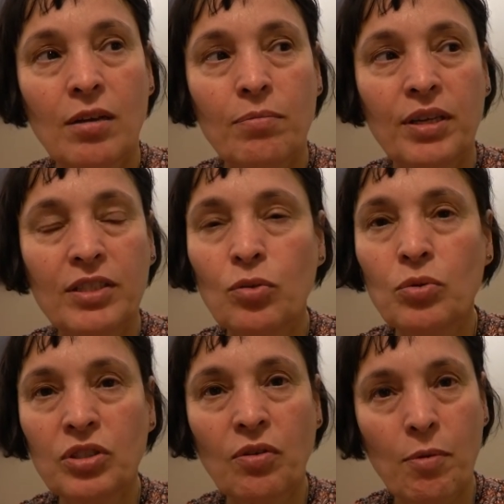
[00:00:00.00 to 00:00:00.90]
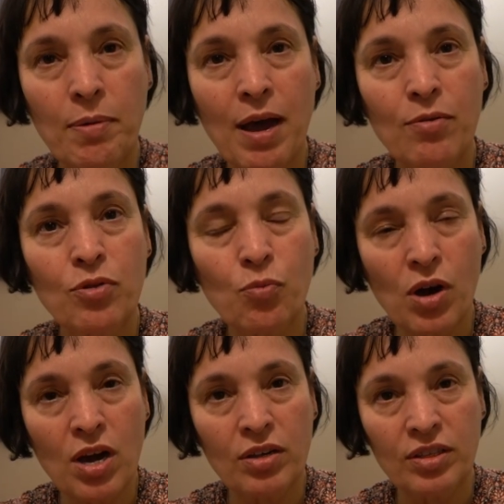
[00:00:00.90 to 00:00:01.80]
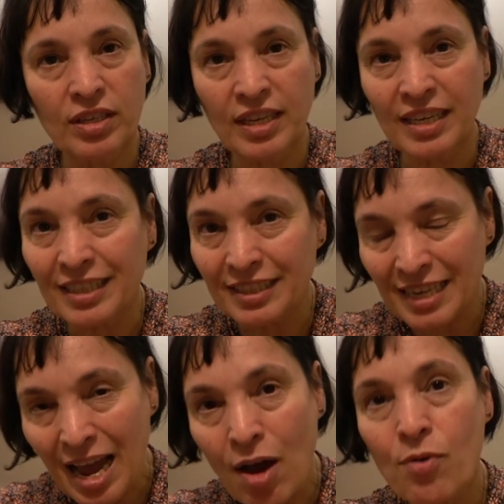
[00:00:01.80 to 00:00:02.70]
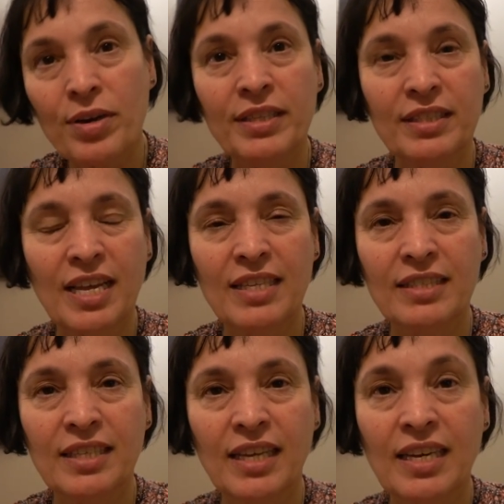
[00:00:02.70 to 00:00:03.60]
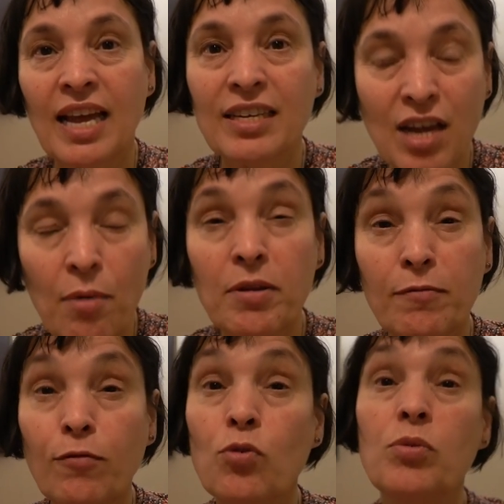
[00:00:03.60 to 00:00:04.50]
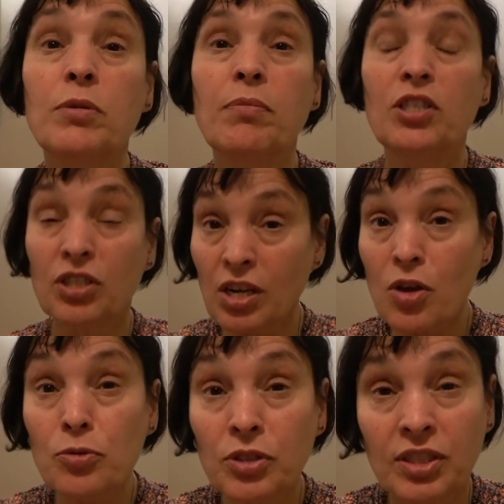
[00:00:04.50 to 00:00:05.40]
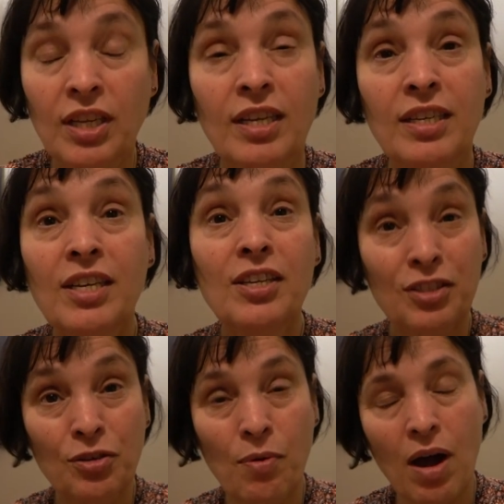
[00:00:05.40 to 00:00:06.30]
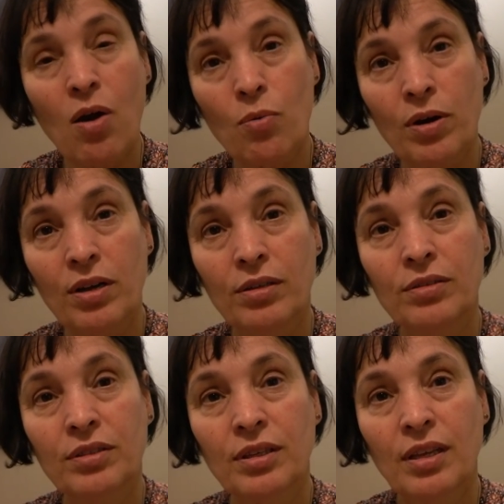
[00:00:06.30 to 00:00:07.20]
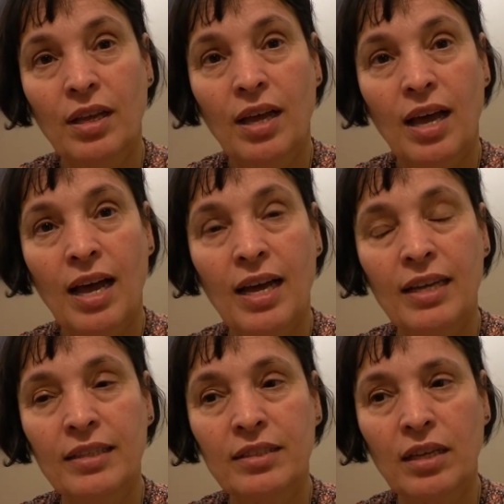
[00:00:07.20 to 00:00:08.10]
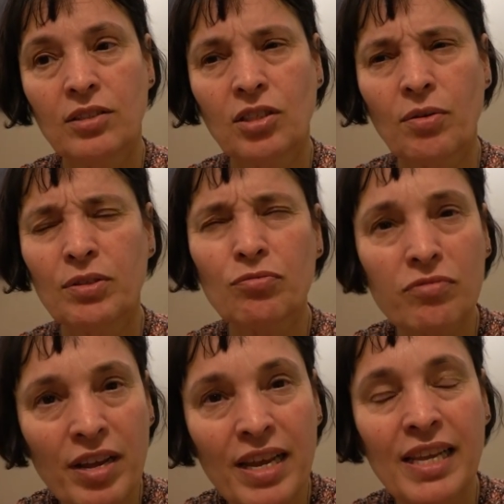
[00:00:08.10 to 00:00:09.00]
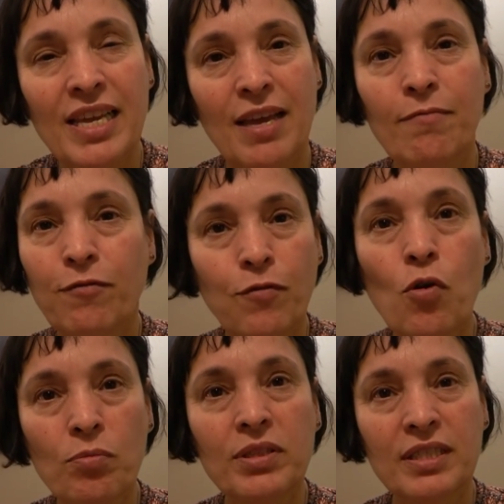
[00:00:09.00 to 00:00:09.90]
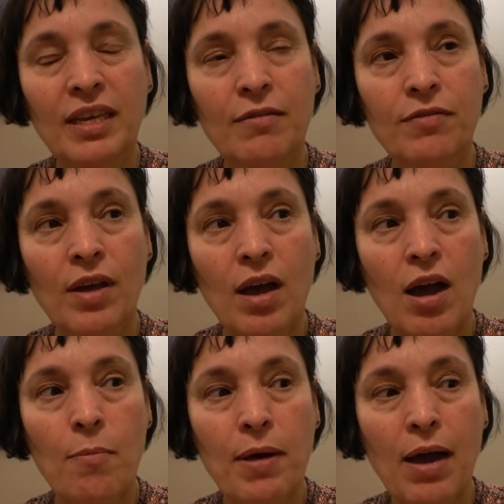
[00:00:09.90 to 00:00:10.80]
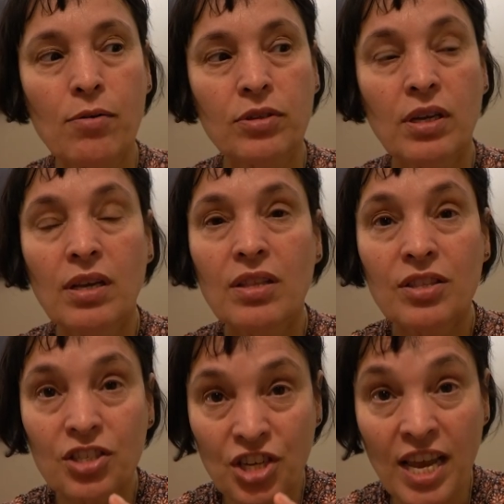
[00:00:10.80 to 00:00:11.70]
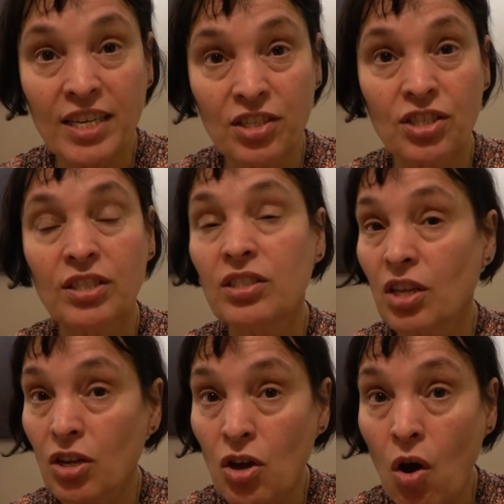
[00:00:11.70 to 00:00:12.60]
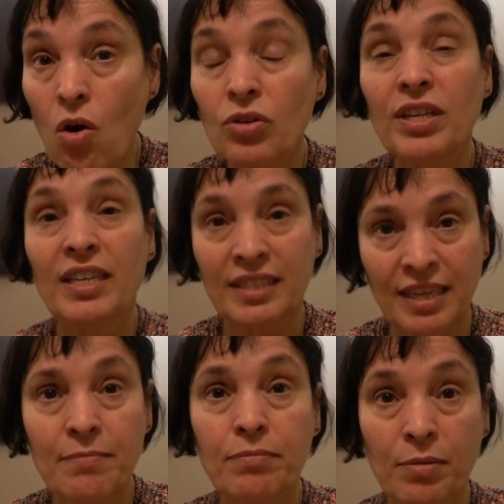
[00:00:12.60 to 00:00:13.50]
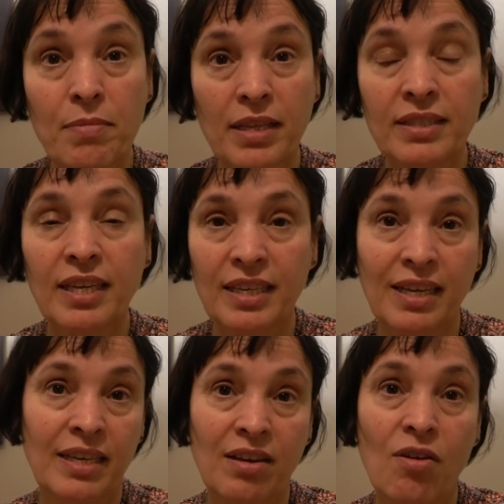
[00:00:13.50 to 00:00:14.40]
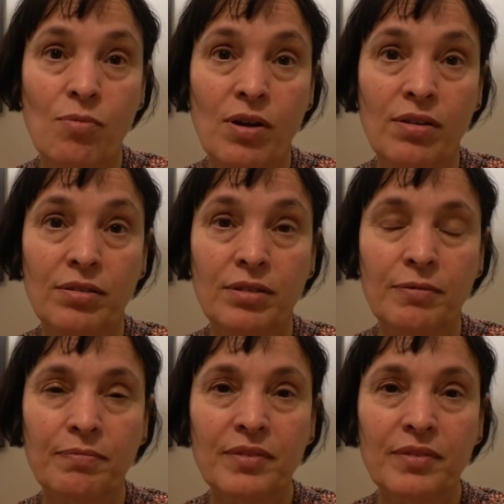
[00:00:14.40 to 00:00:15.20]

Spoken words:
But it's also about the work that he is now intending and coming forward much closer to our world. And so it's really informative about the changes that God is implementing in our world.